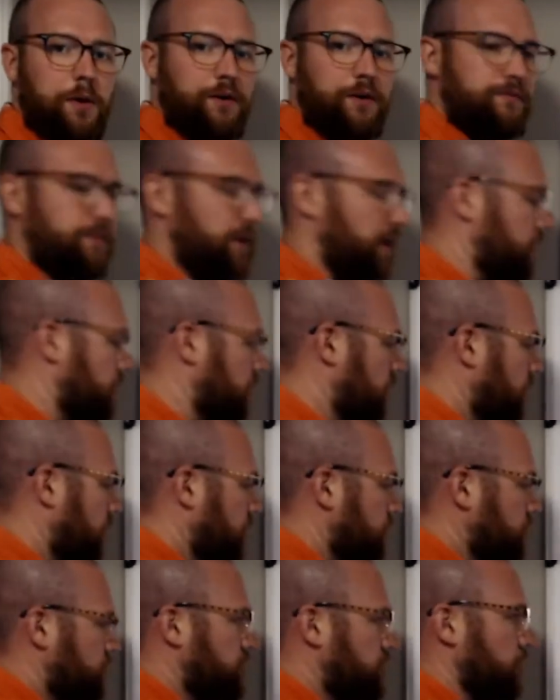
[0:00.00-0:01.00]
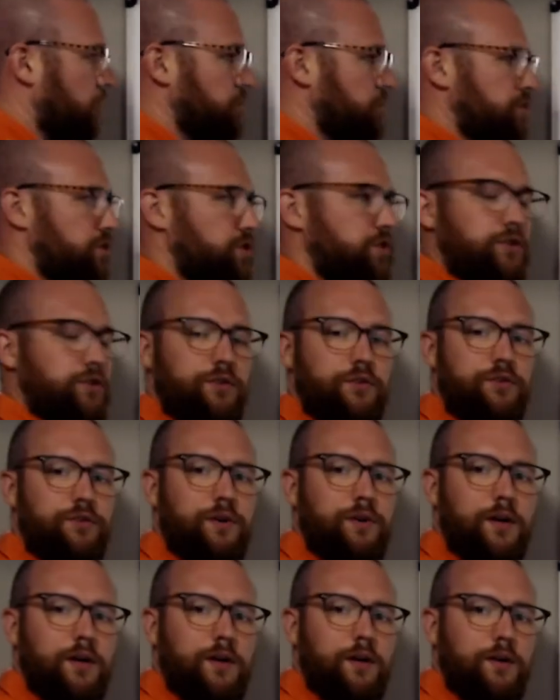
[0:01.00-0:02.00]
file starts to
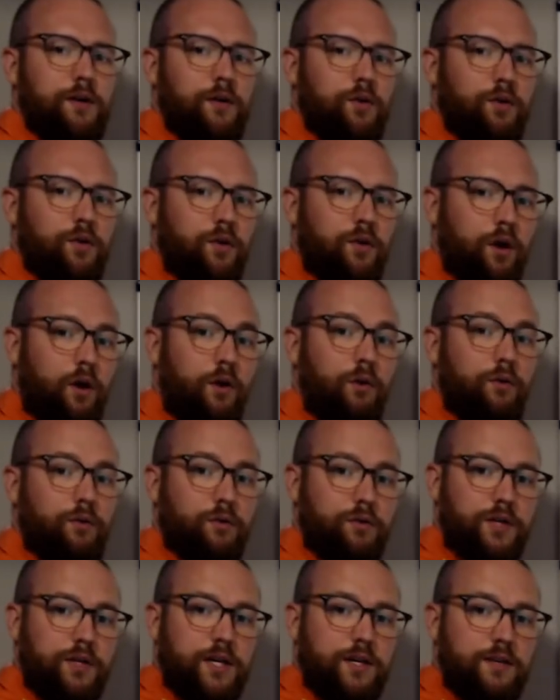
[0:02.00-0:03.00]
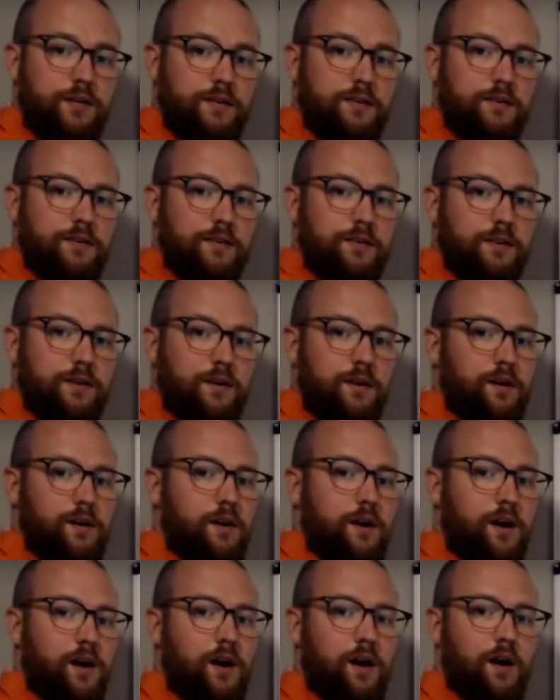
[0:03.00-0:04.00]
load
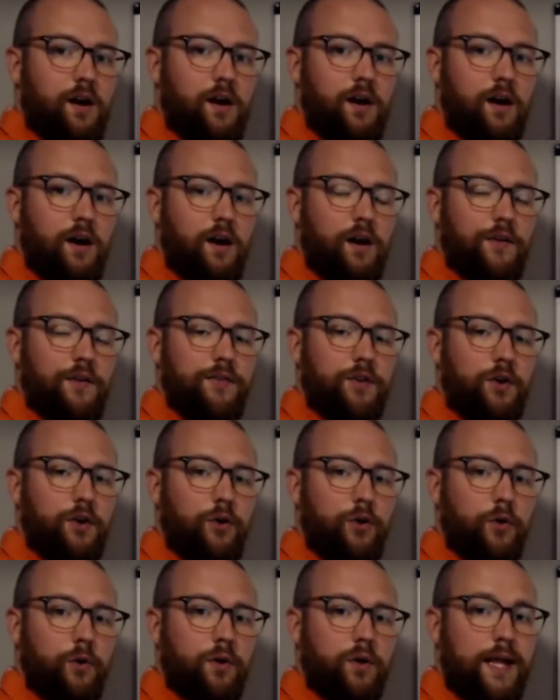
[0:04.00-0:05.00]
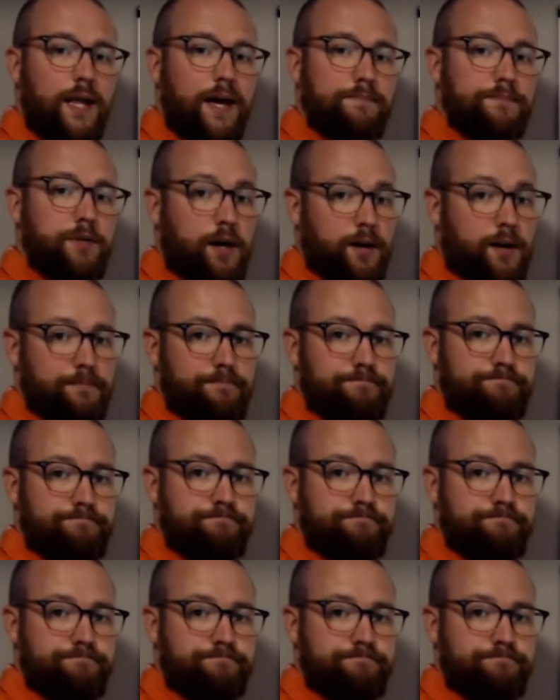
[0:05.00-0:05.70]
on your laptop.